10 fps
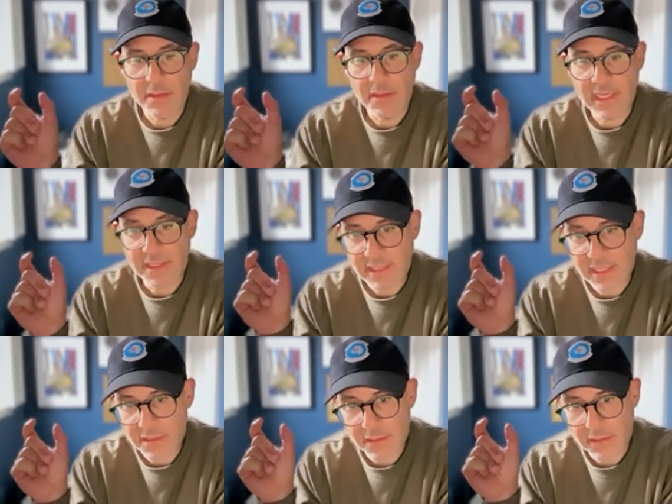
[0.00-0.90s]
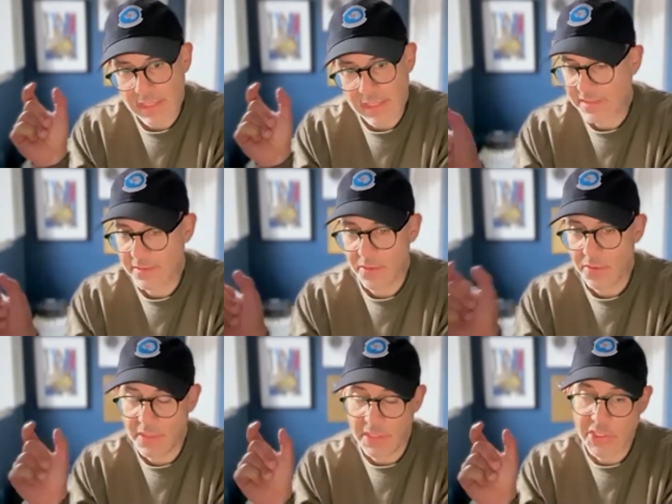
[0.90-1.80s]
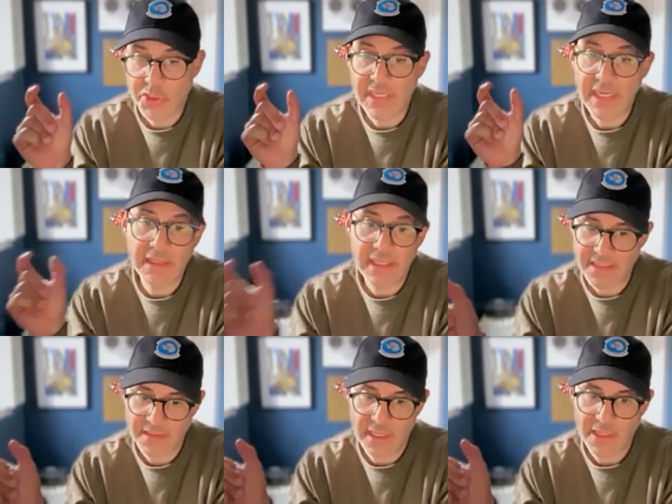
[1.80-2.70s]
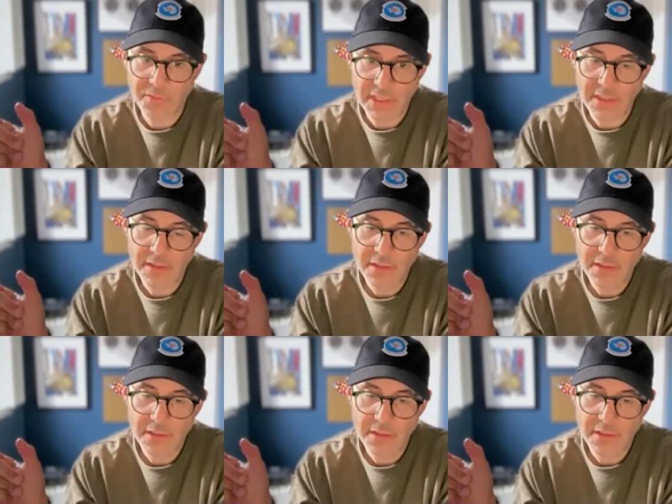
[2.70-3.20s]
they can take less, or they should take less equity.